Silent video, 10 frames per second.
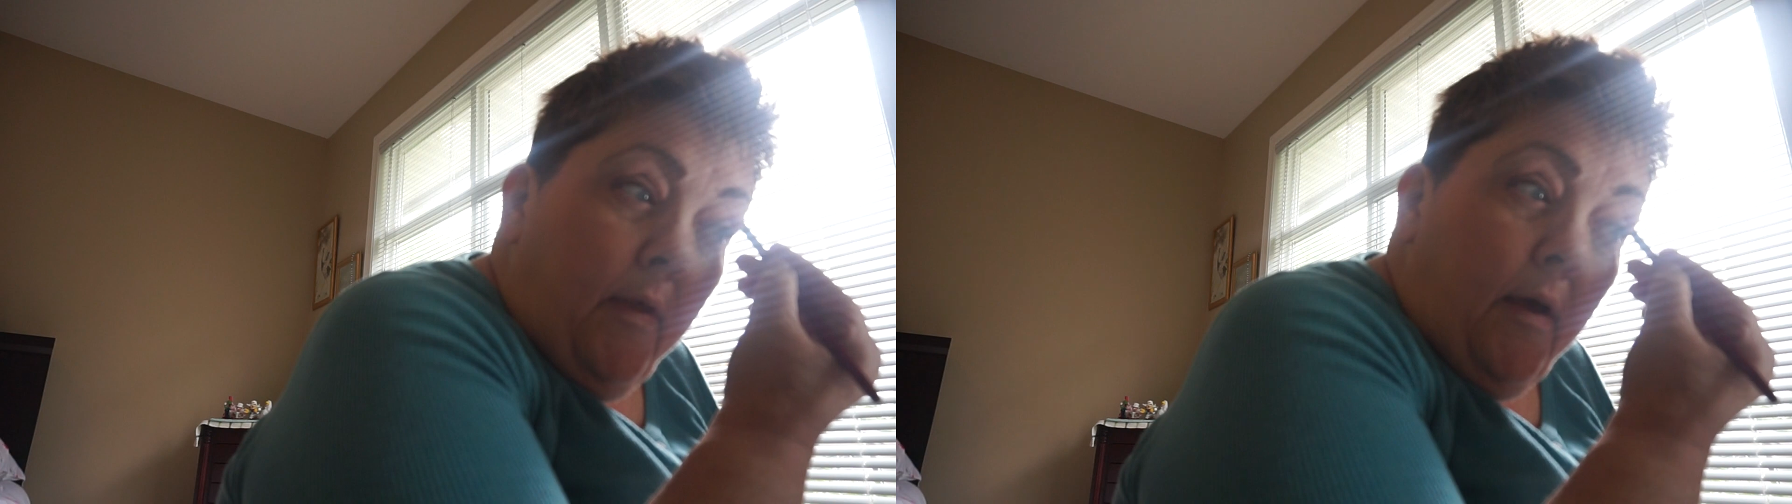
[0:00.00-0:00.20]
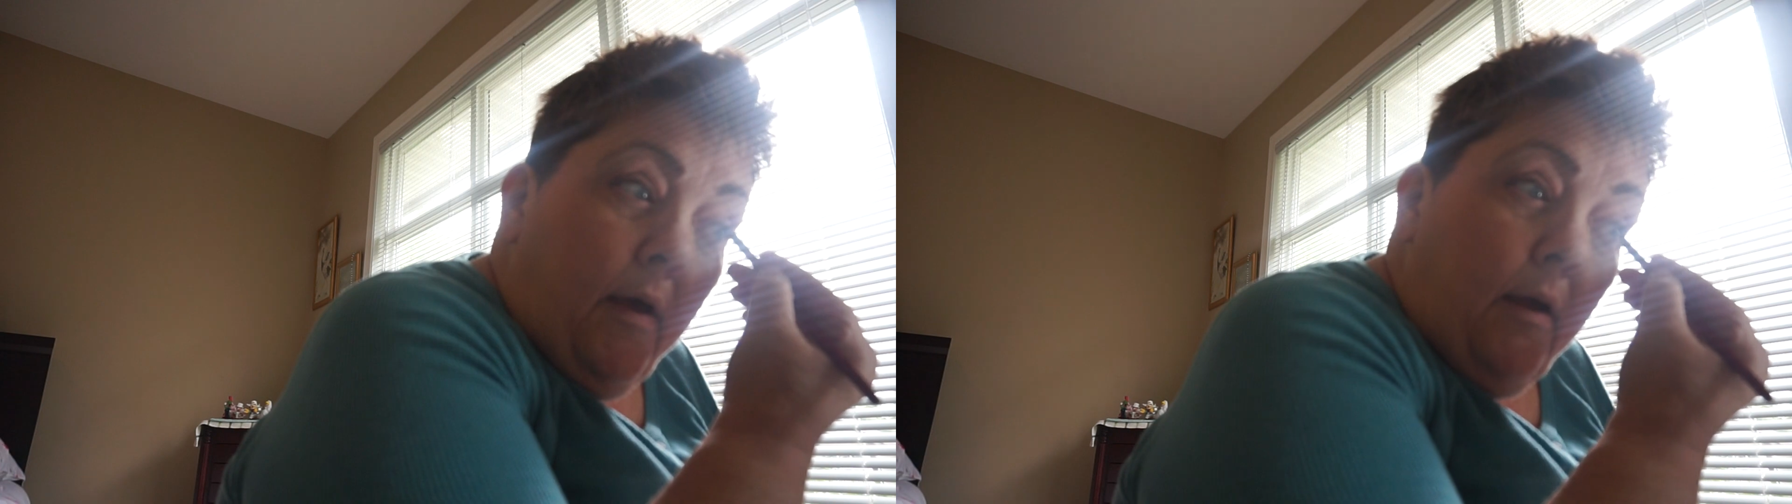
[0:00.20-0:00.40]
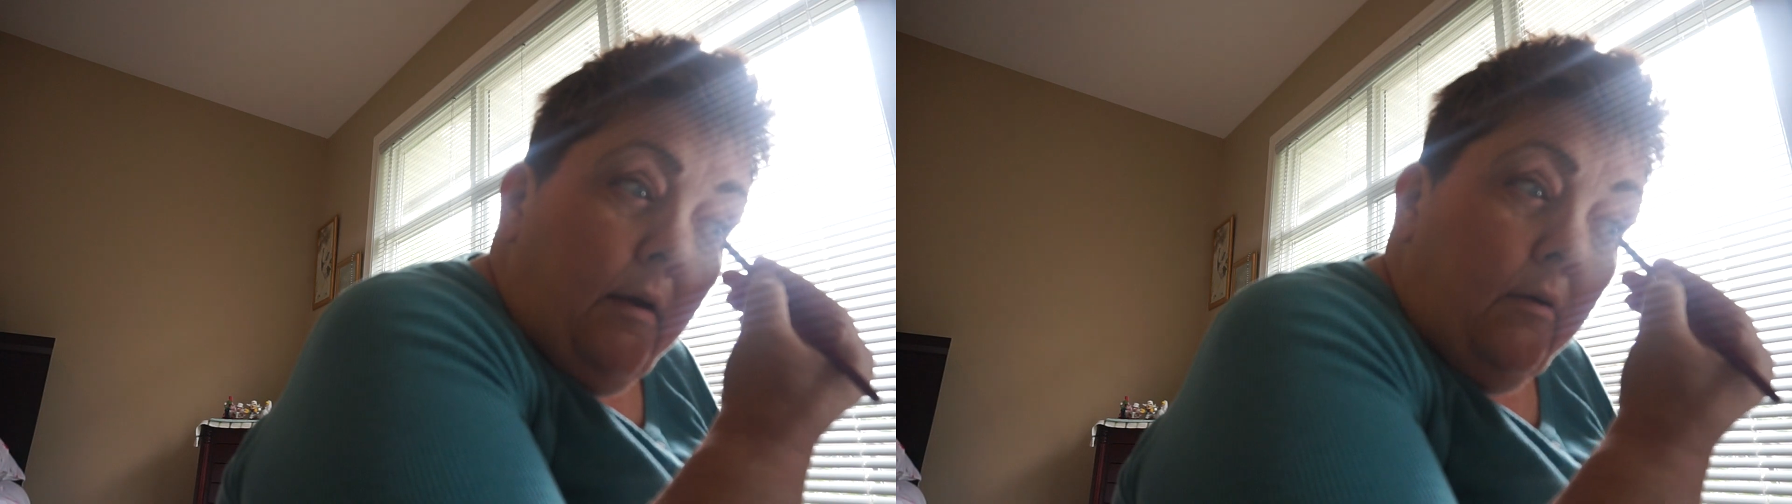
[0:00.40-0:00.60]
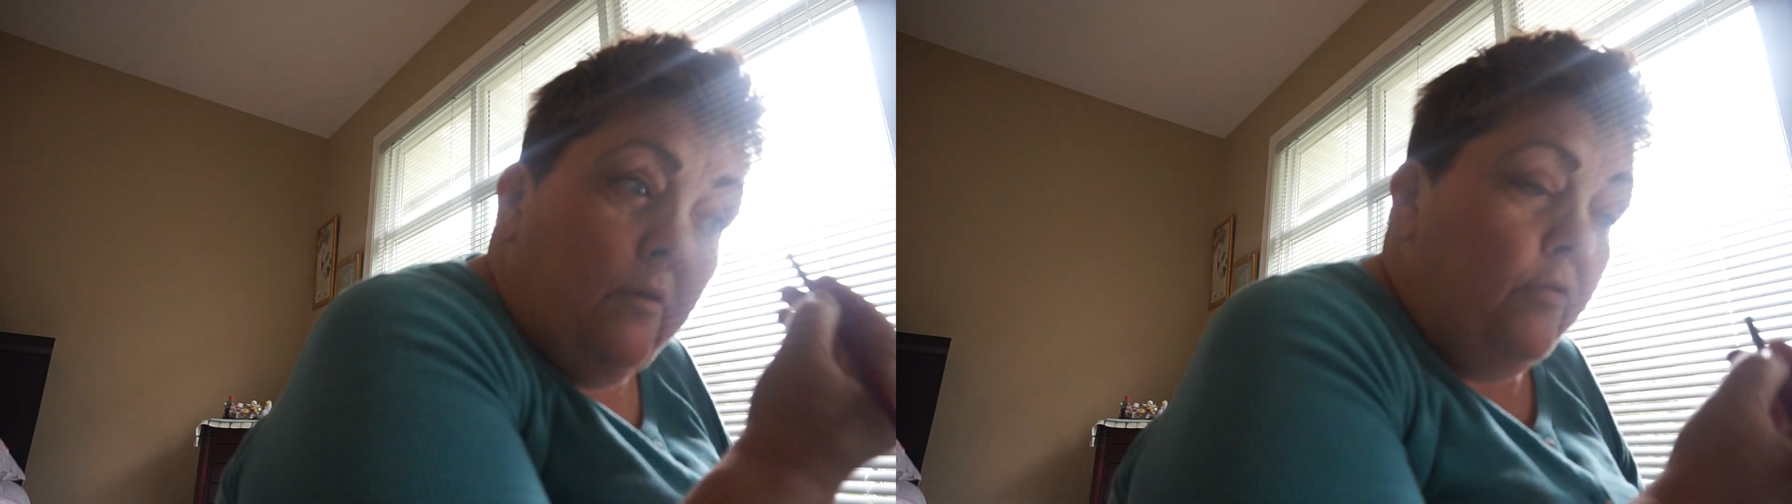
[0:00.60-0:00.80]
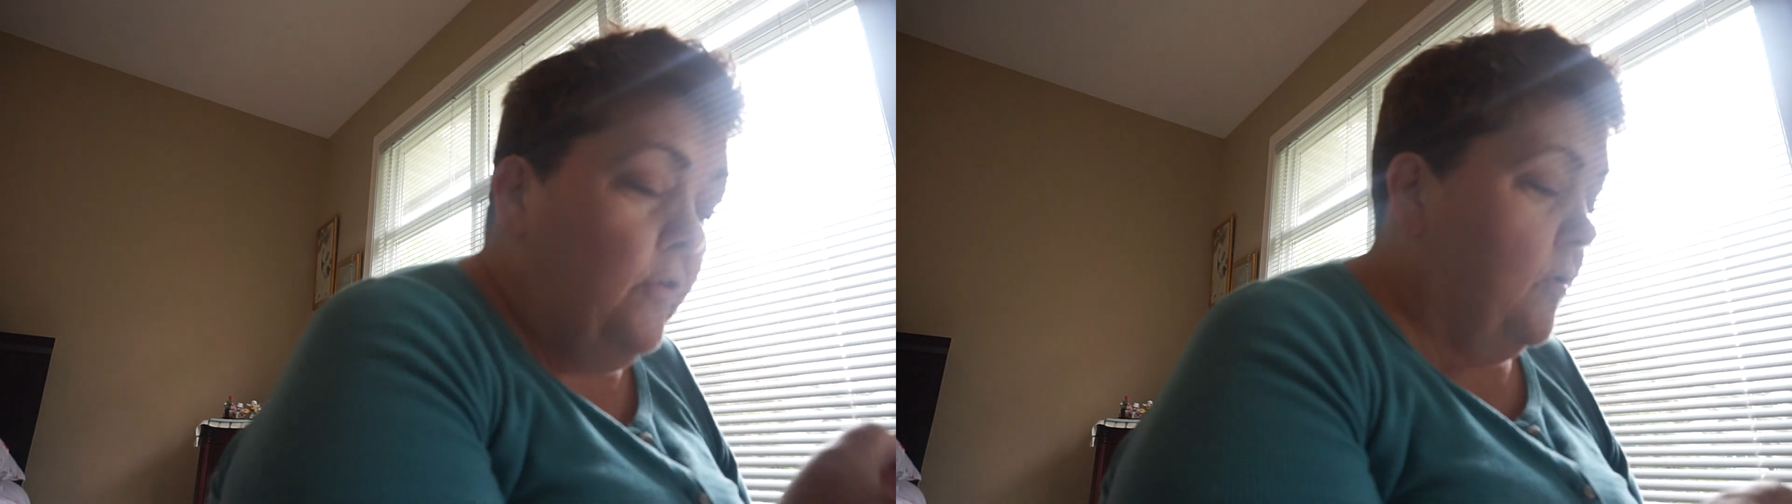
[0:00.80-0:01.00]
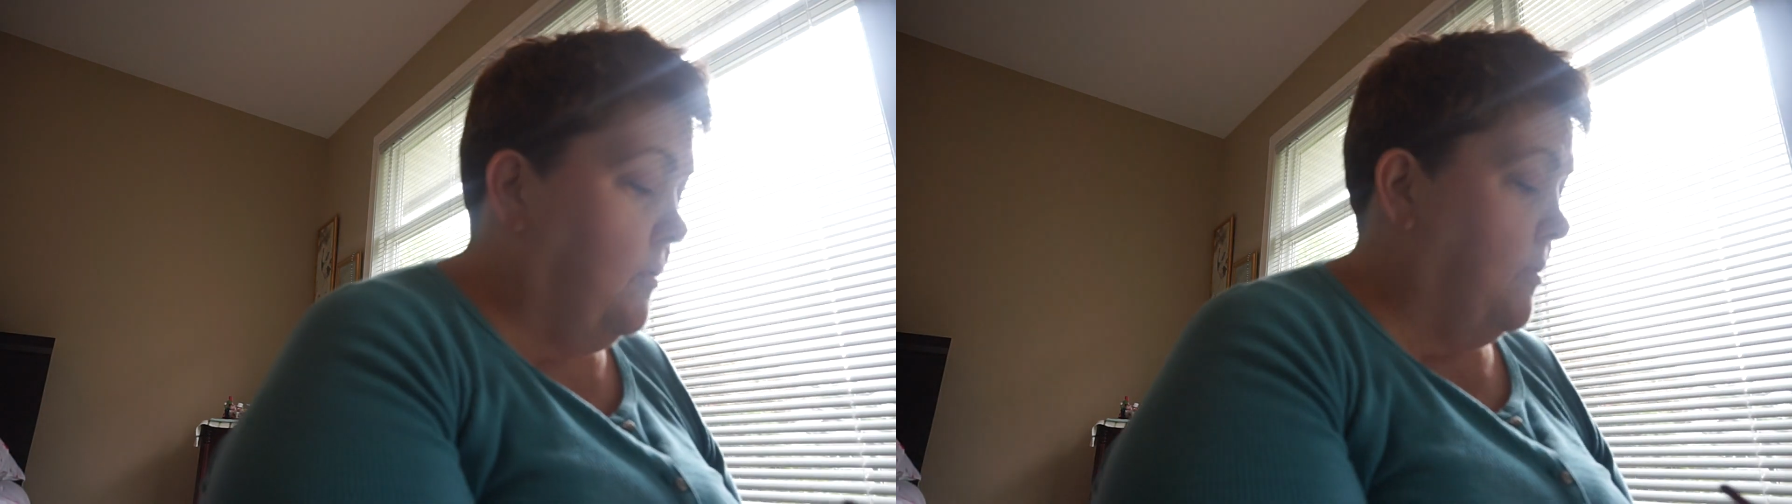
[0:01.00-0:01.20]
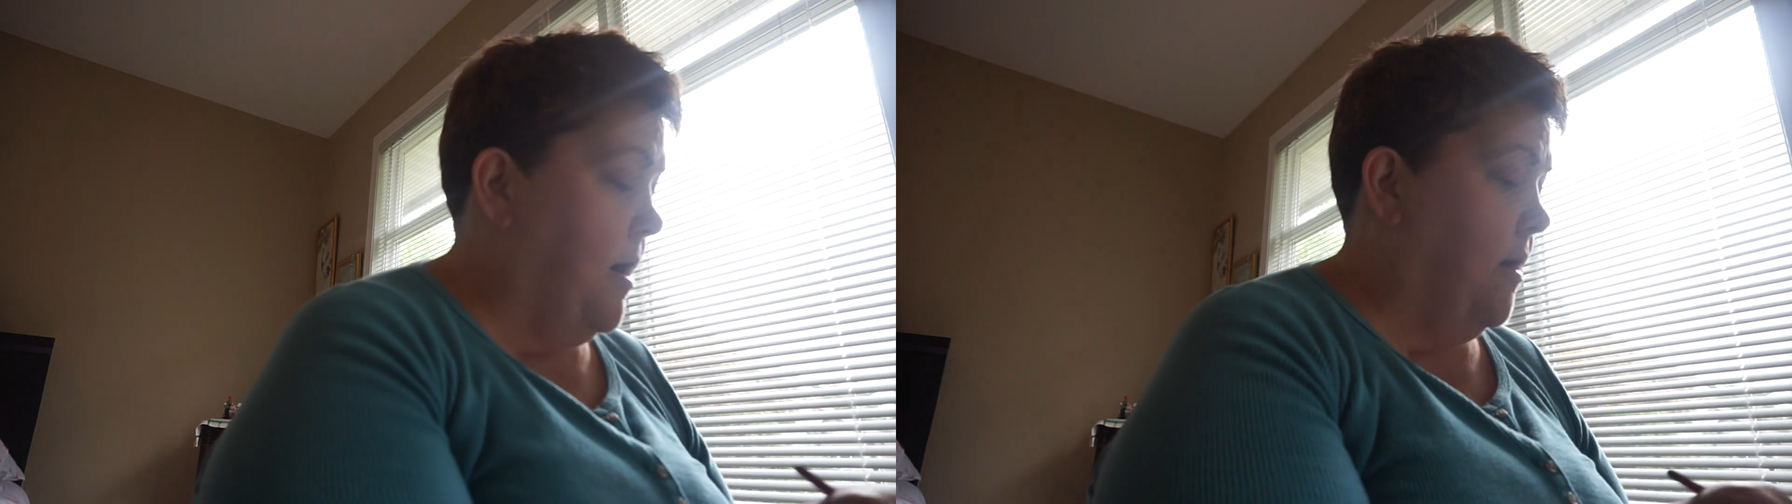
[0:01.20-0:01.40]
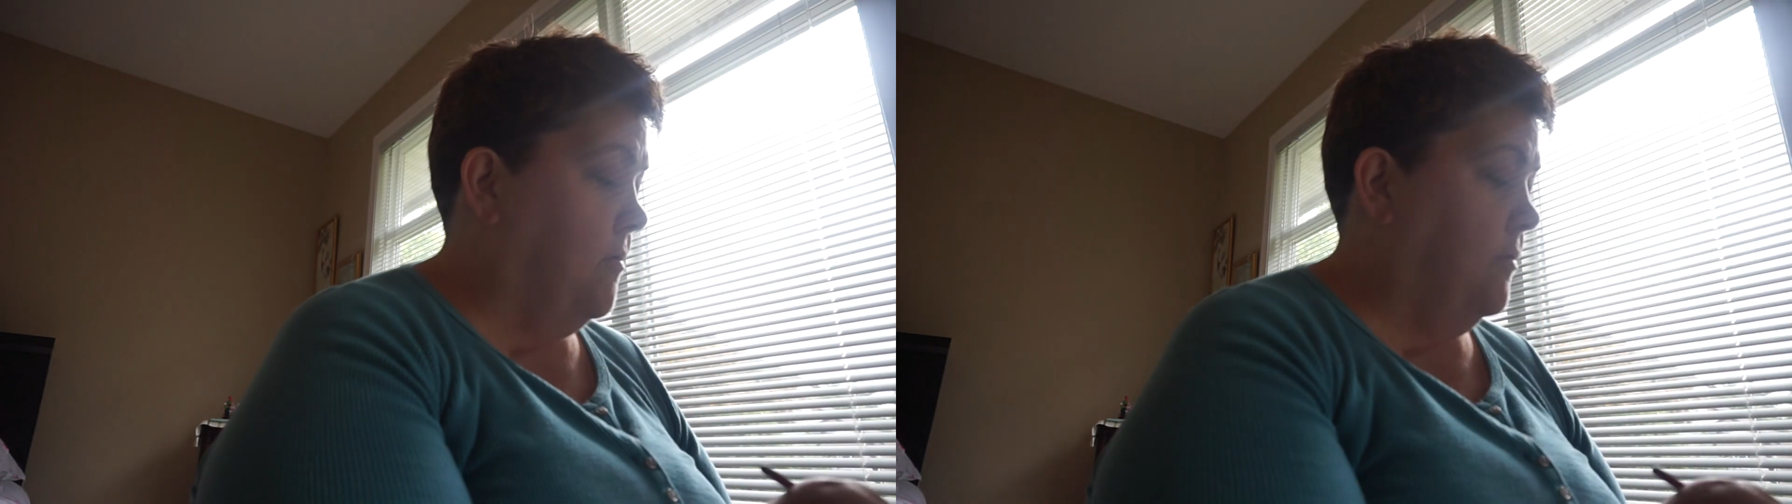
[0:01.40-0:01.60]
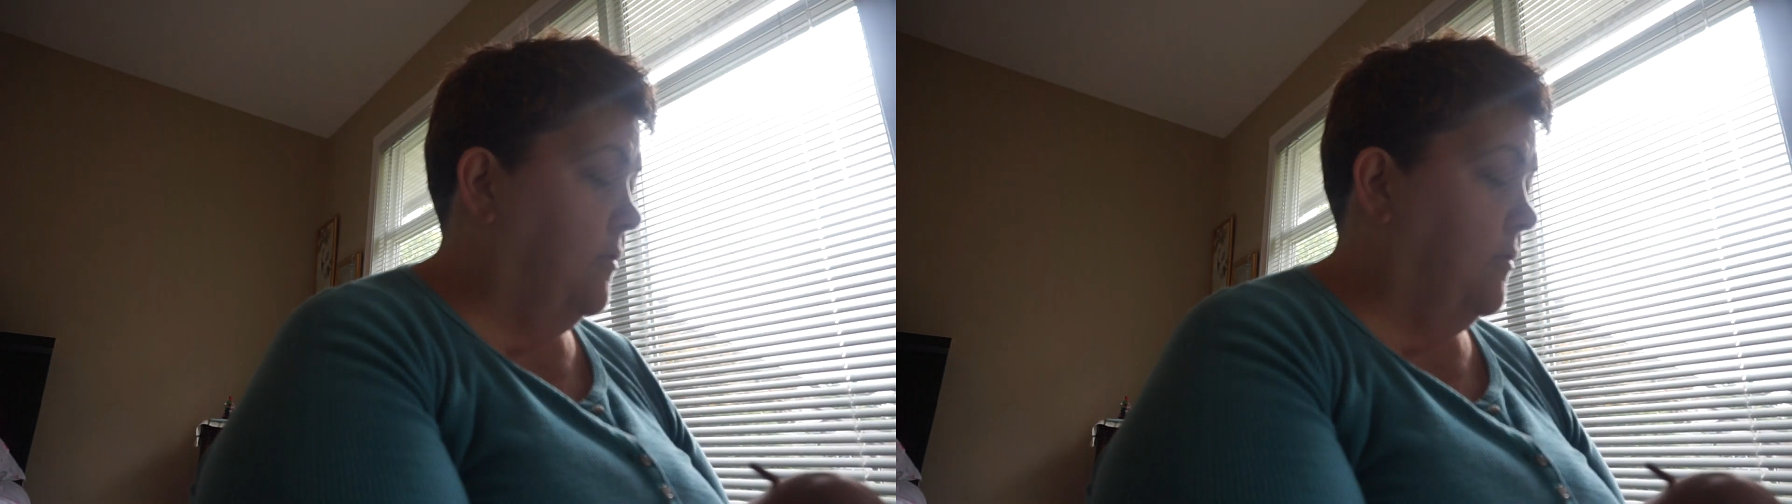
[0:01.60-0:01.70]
then just go around,